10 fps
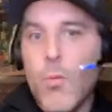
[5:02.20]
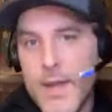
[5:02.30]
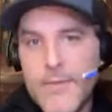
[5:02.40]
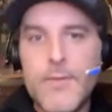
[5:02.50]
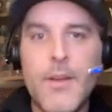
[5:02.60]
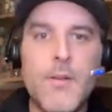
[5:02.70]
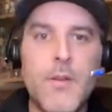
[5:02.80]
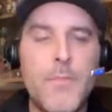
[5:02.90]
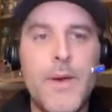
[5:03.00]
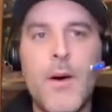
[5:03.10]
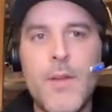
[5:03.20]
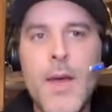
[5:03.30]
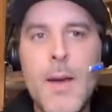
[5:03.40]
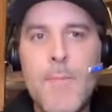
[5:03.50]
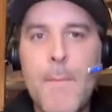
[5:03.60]
wins under their belt.
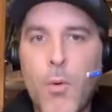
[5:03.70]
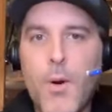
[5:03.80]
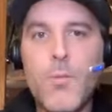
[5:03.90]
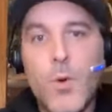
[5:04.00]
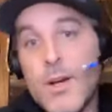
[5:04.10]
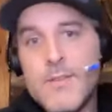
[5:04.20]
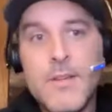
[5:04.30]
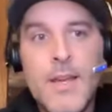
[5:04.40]
My point was